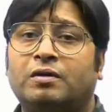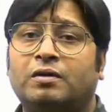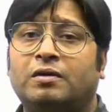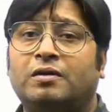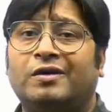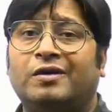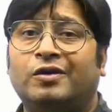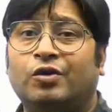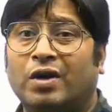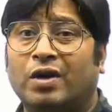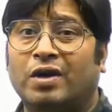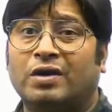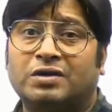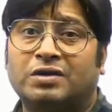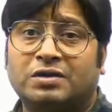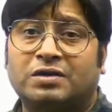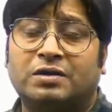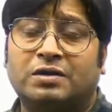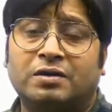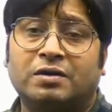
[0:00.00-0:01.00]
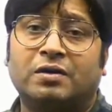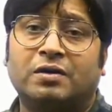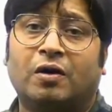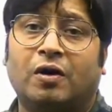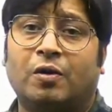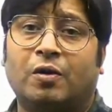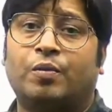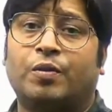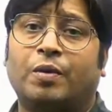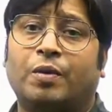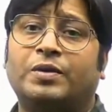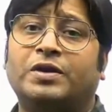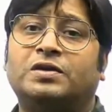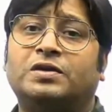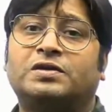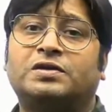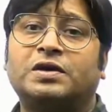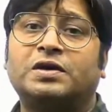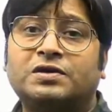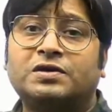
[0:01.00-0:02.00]
units, or probably the
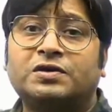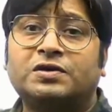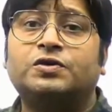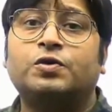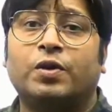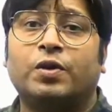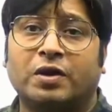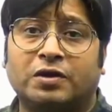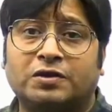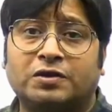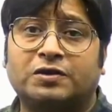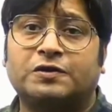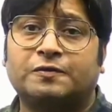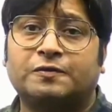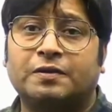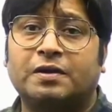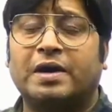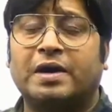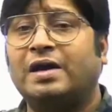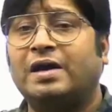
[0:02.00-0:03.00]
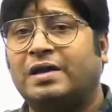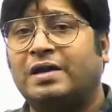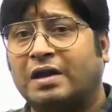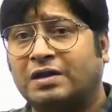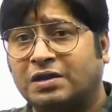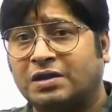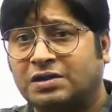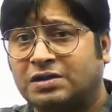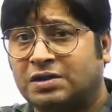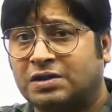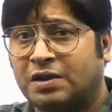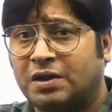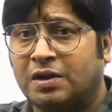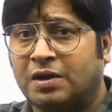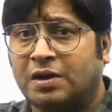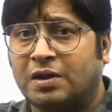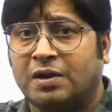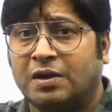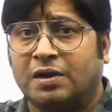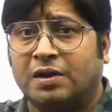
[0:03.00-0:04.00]
6 units, right? That is
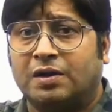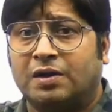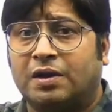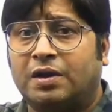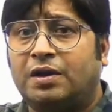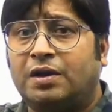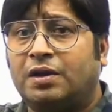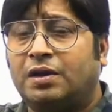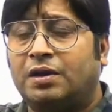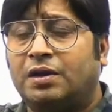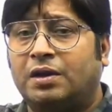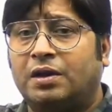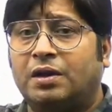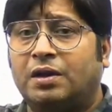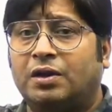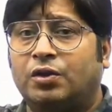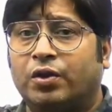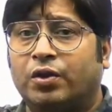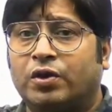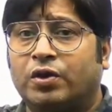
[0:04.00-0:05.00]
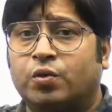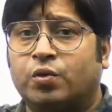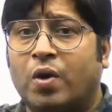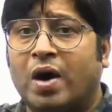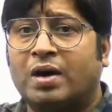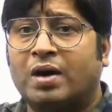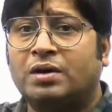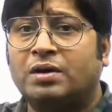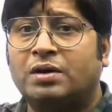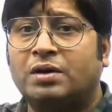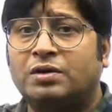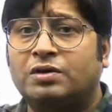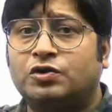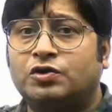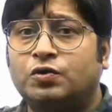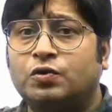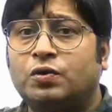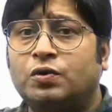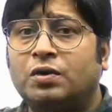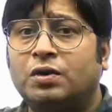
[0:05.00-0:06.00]
the unit 1,
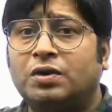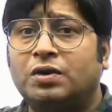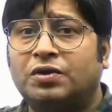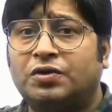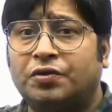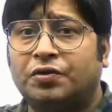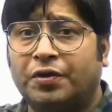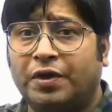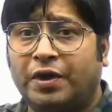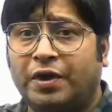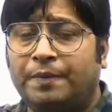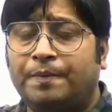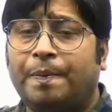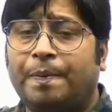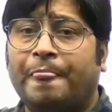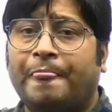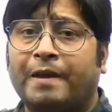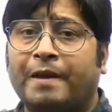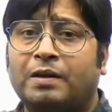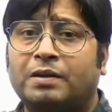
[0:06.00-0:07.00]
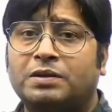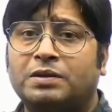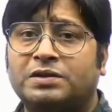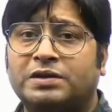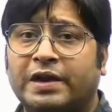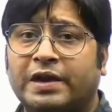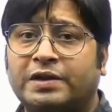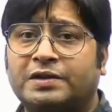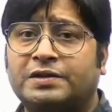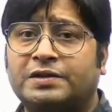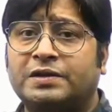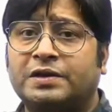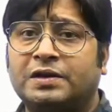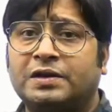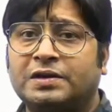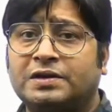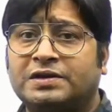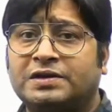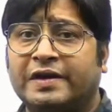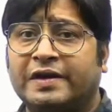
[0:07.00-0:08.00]
2, 3,
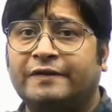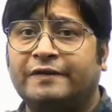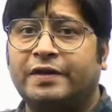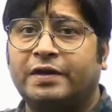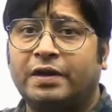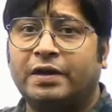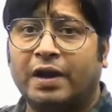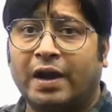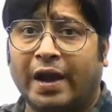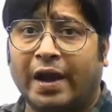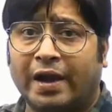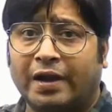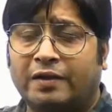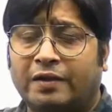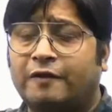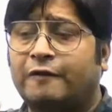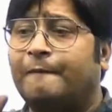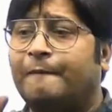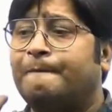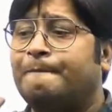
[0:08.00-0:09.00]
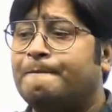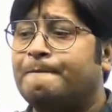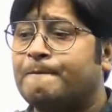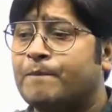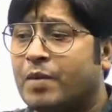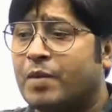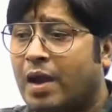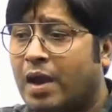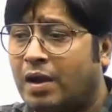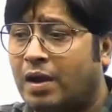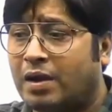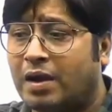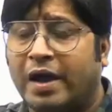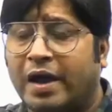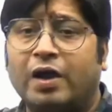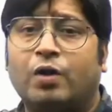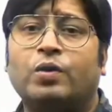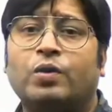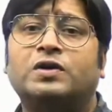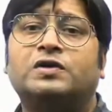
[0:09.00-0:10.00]
6, 7, 8, and
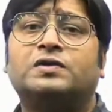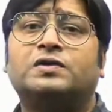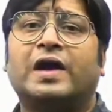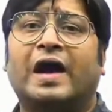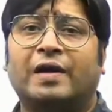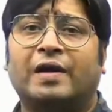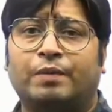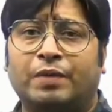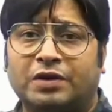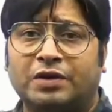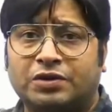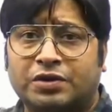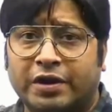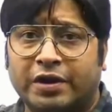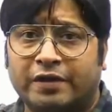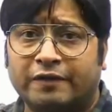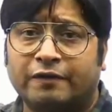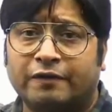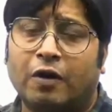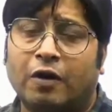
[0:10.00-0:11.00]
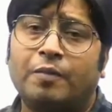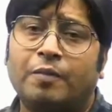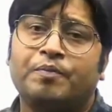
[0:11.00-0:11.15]
likewise administrative law.